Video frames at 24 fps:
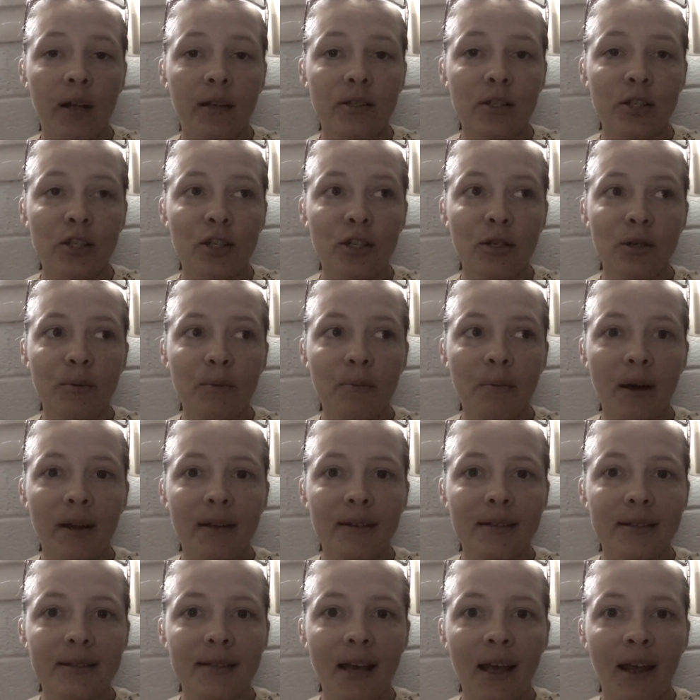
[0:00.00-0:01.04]
2
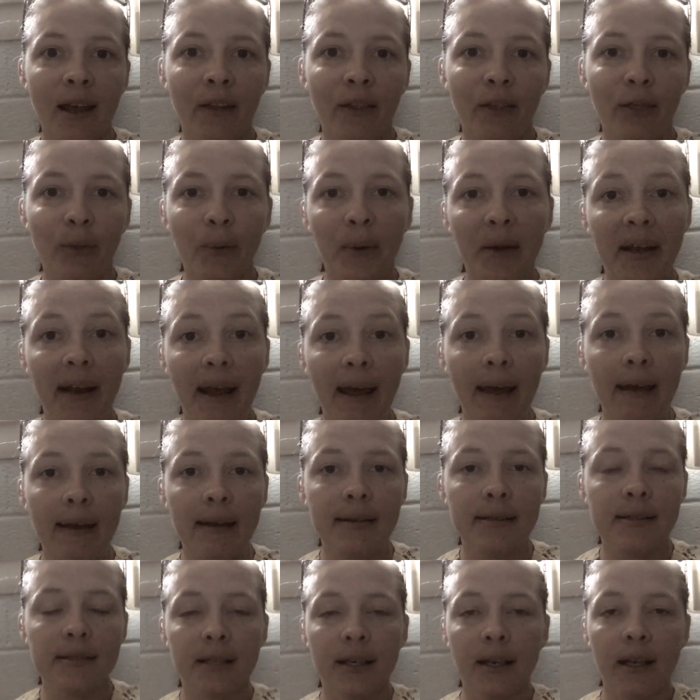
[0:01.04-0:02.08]
months and 3
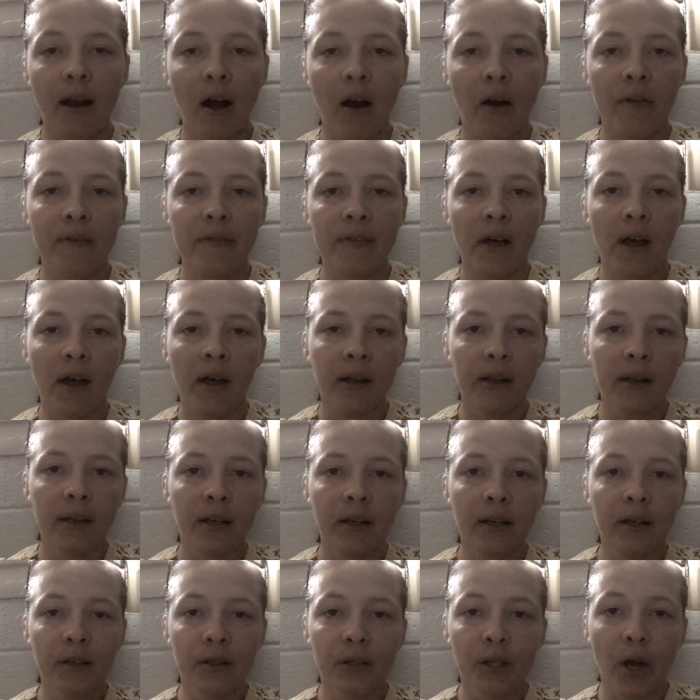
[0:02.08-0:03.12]
days to get all of that
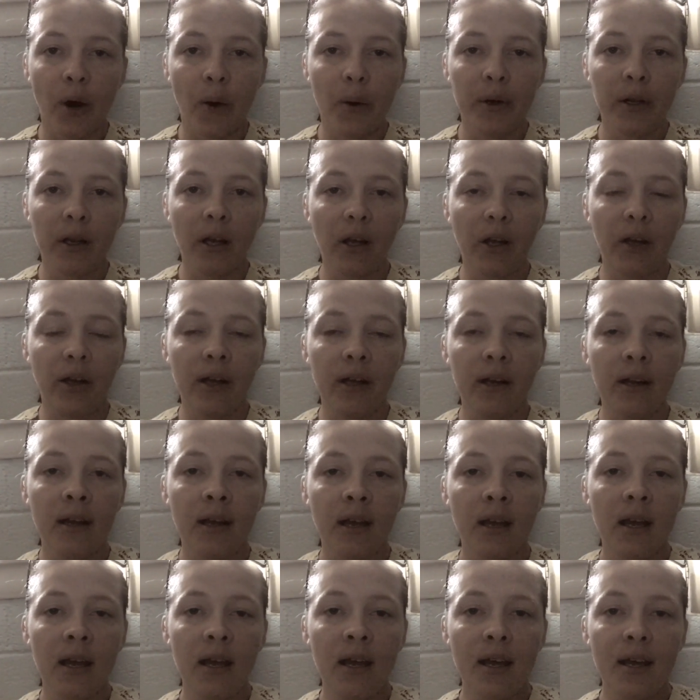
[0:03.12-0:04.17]
going good.
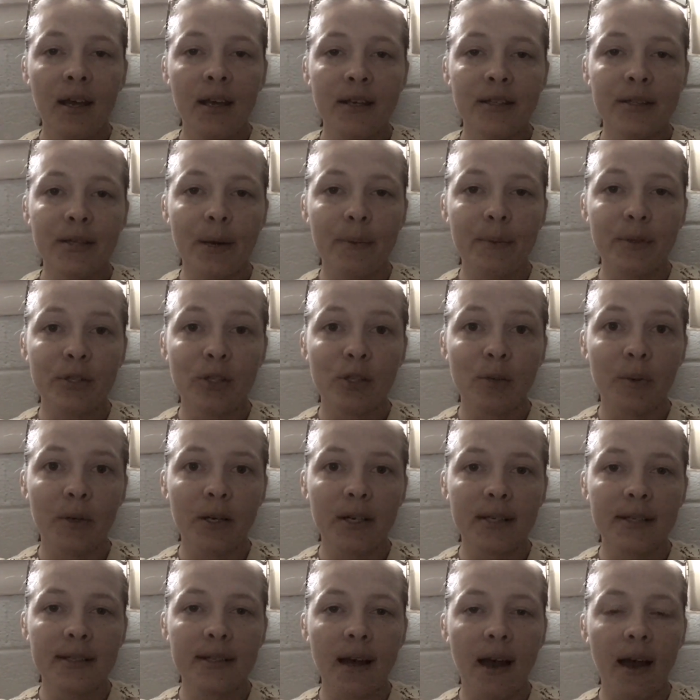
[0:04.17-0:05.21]
So I'm super
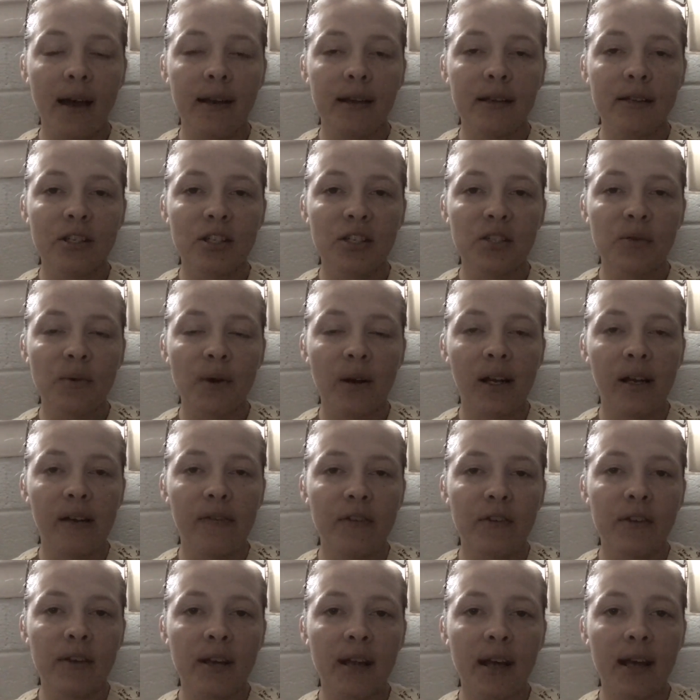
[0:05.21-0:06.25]
excited and just ready
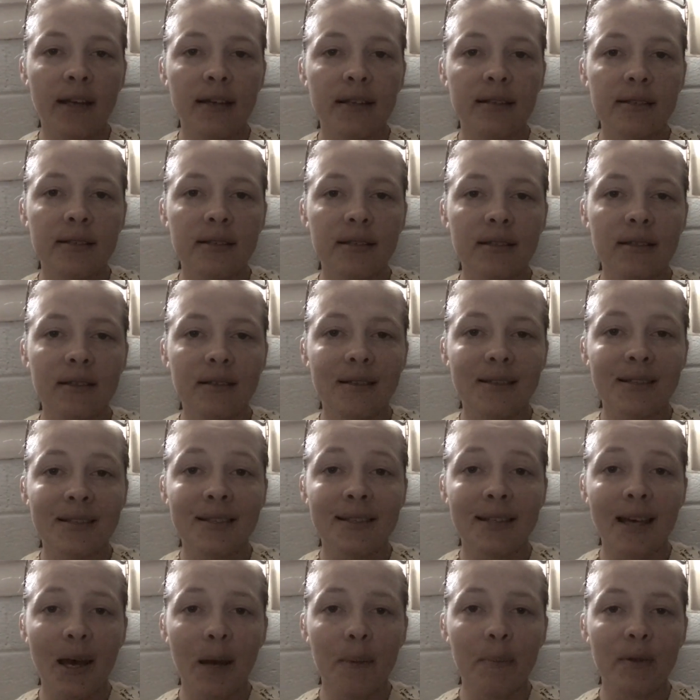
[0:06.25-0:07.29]
for the next
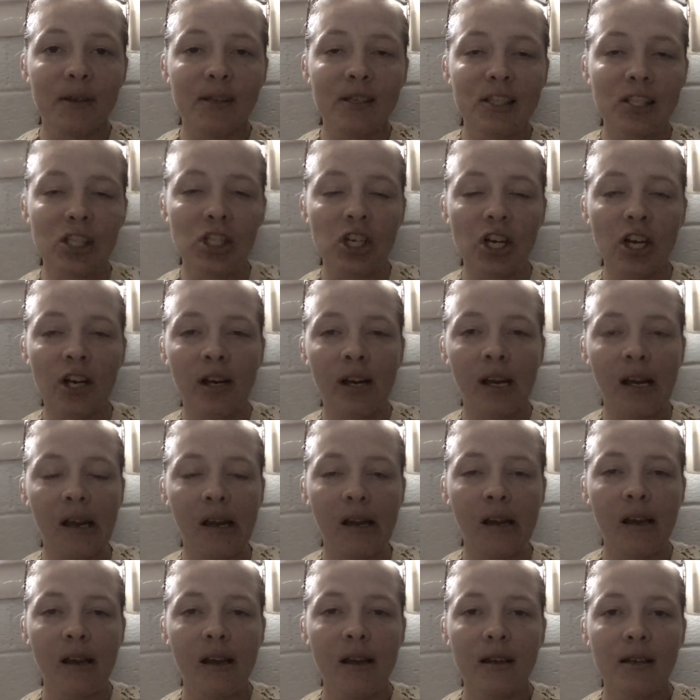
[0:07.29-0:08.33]
step in this journey.
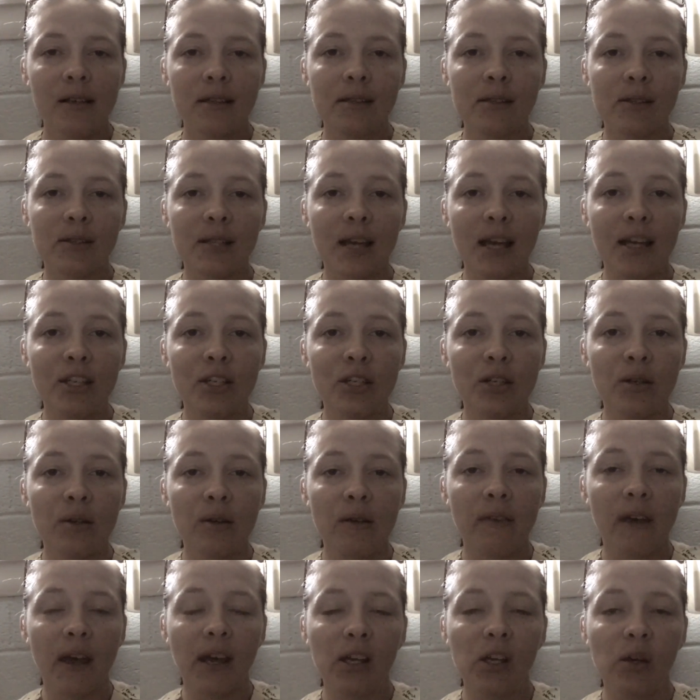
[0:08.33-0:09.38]
So stay tuned,
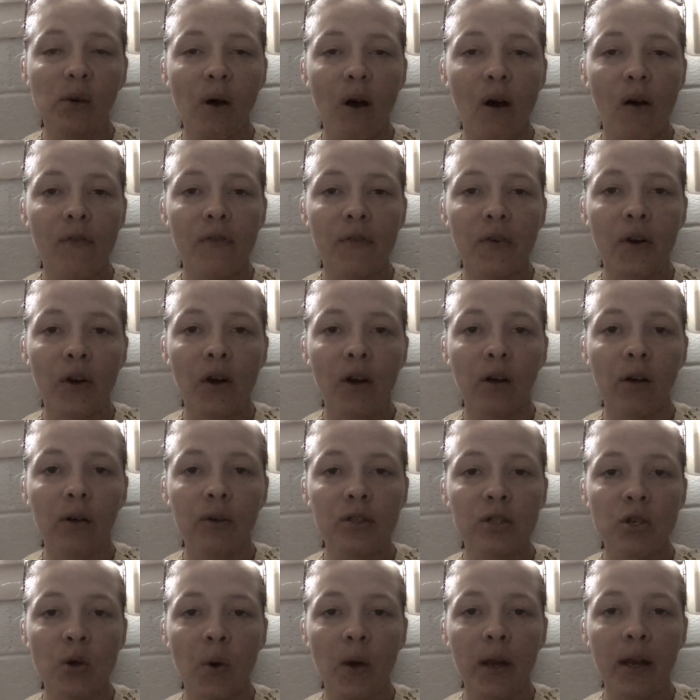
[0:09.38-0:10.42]
and thank you all for
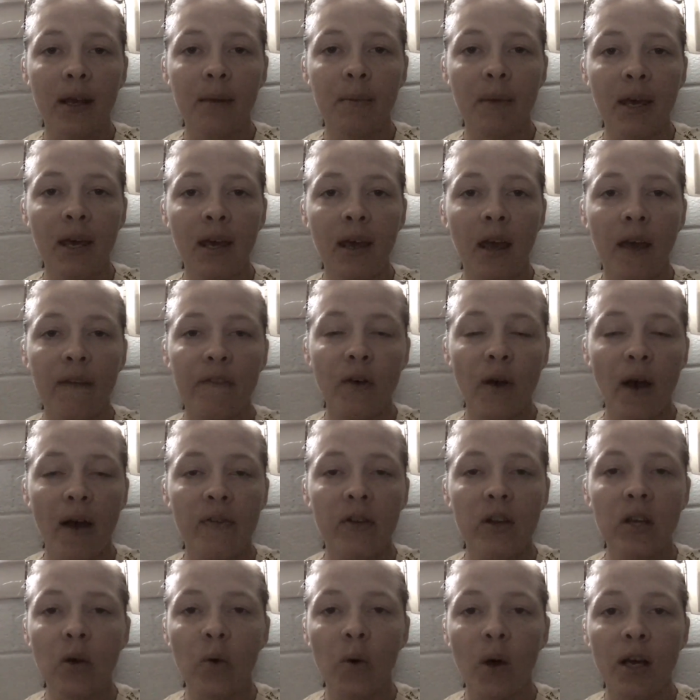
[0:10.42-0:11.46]
joining me. If you have
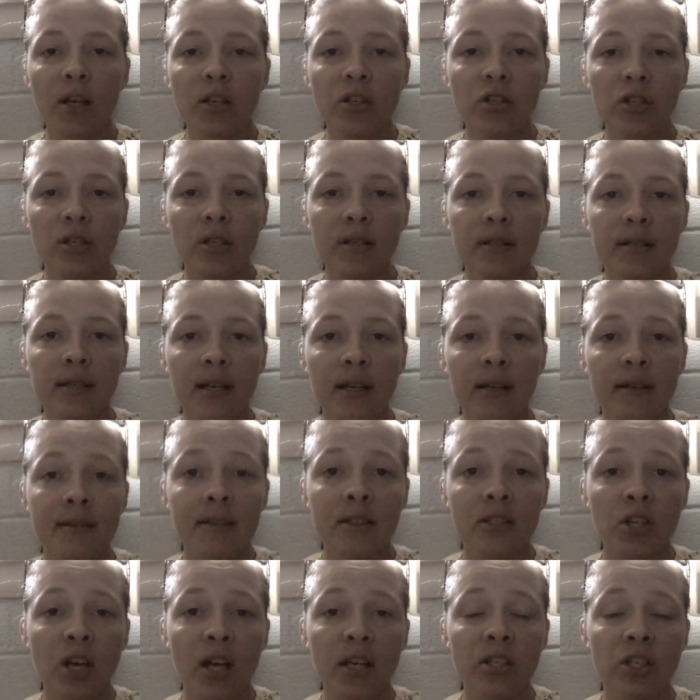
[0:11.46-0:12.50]
any questions, any
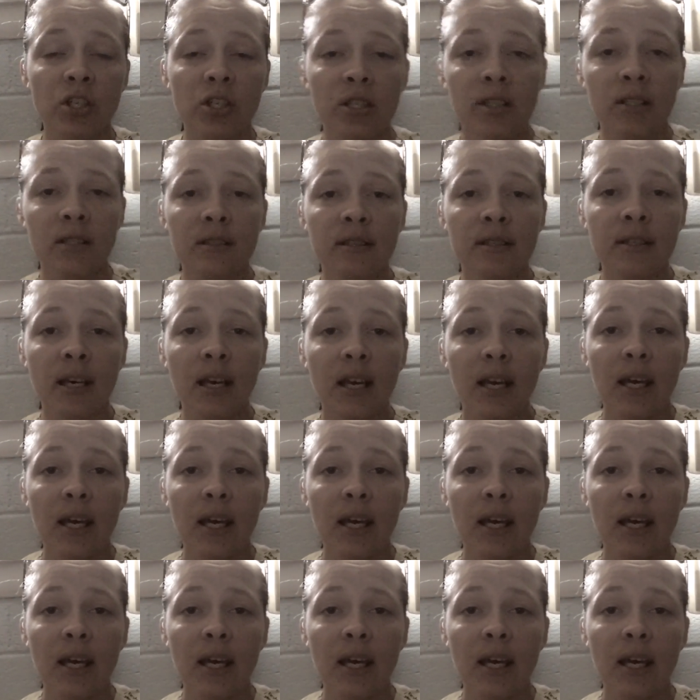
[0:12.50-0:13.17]
suggestions,